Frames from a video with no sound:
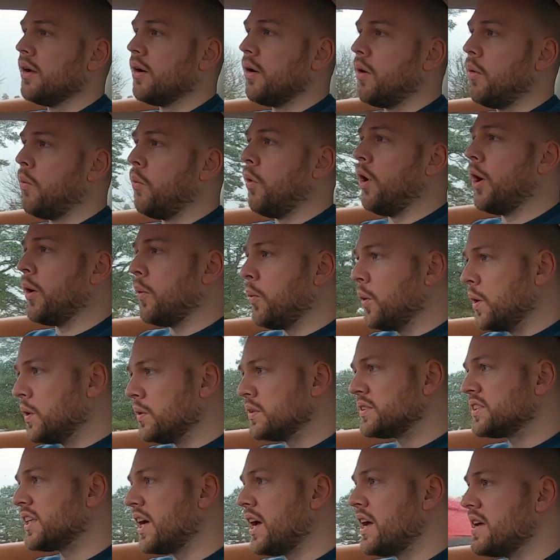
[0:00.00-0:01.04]
what I will
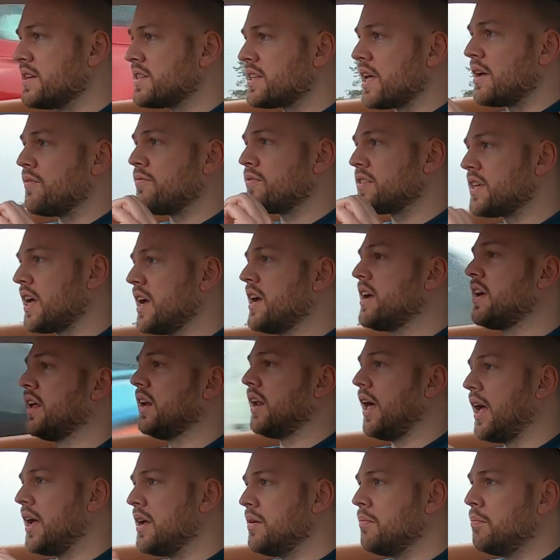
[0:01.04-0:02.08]
say is they've taken
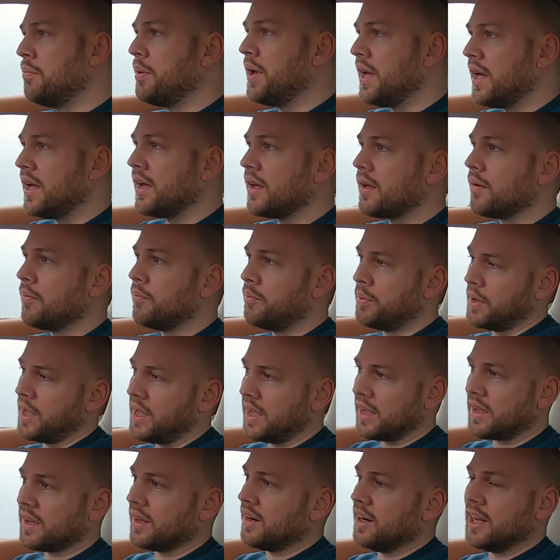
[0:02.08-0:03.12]
a big
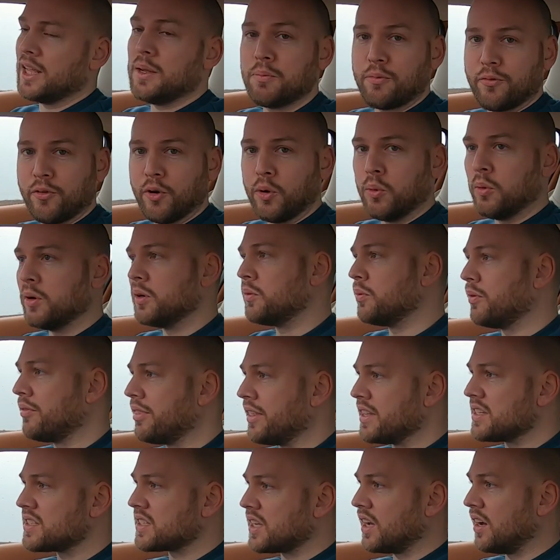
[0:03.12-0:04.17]
leap forward with
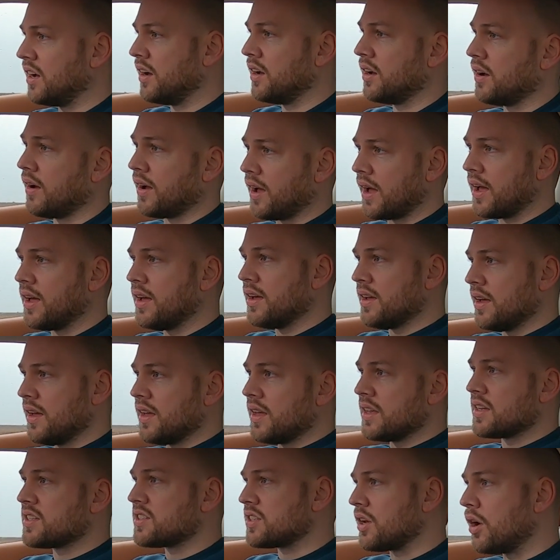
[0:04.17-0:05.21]
this car
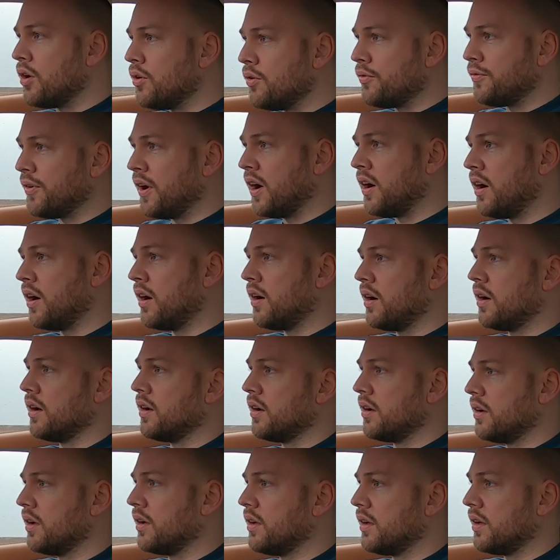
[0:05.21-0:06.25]
so far
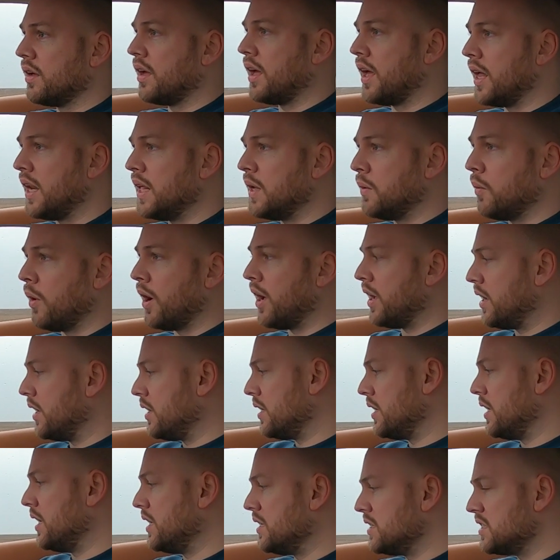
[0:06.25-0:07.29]
anyway
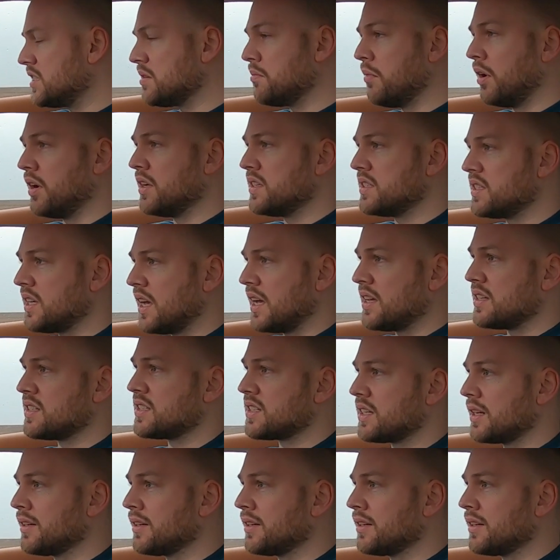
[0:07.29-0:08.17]
into my test.